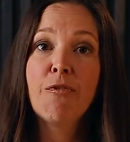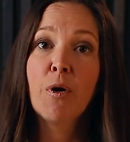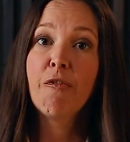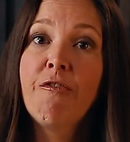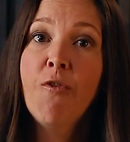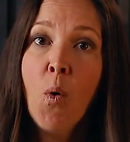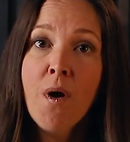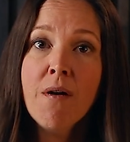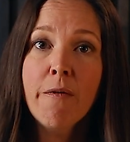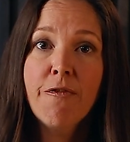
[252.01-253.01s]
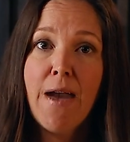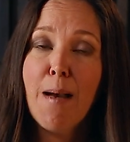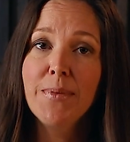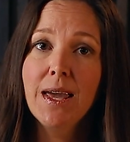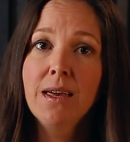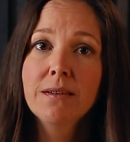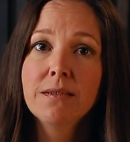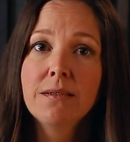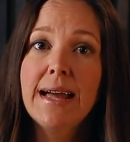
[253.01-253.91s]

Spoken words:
for a 4-family